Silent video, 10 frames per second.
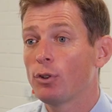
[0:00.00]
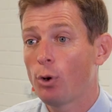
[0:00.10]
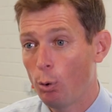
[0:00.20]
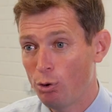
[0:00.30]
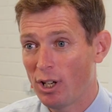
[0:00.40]
in
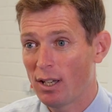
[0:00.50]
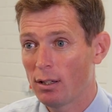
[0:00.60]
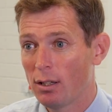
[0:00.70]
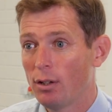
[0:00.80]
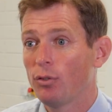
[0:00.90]
coaching,
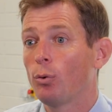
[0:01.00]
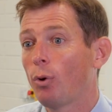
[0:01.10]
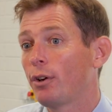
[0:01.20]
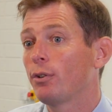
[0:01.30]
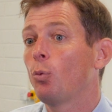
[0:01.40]
so
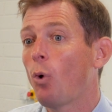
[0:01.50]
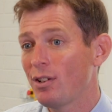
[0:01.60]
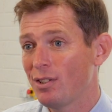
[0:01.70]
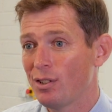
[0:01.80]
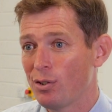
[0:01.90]
rather than
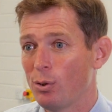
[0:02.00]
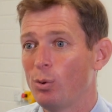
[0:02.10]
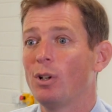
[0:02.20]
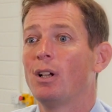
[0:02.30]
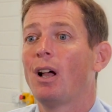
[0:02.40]
wanting
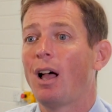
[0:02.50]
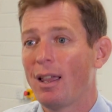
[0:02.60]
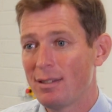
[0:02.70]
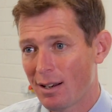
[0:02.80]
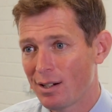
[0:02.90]
to,
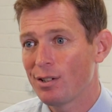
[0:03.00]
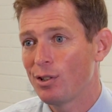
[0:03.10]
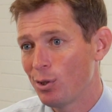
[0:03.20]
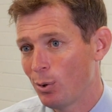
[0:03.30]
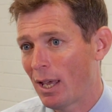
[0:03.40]
I started to do